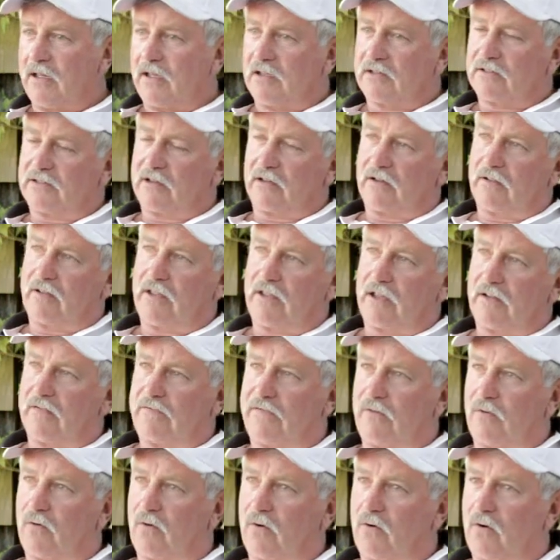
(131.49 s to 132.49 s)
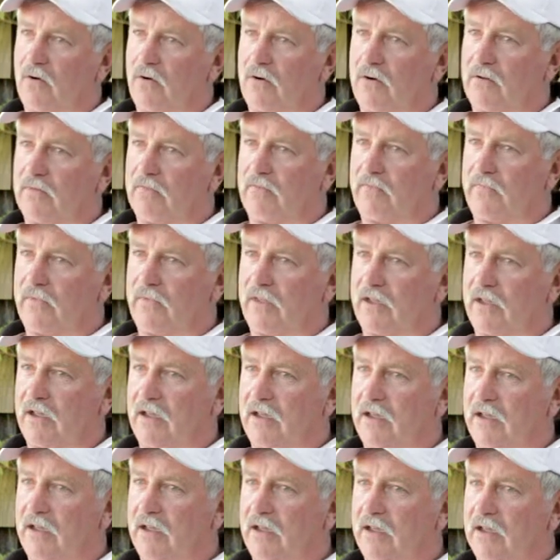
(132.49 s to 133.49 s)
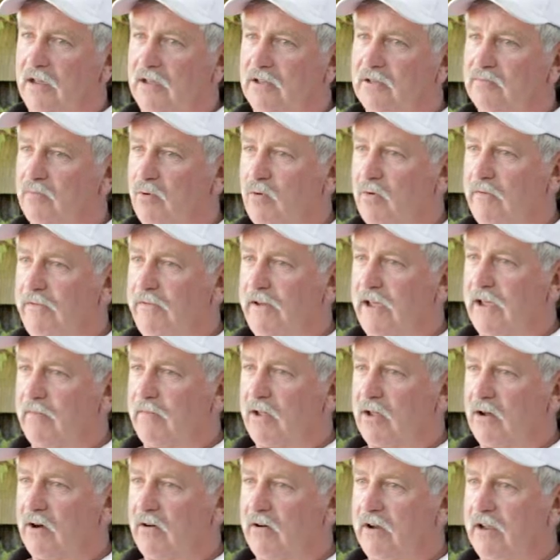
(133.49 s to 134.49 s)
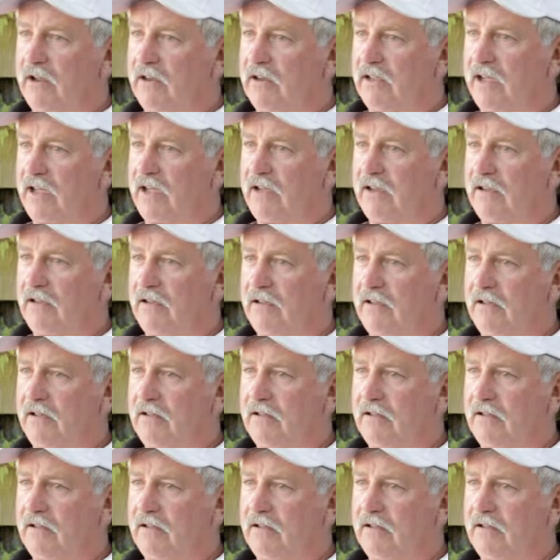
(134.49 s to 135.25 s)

so therefore it's more family orientated.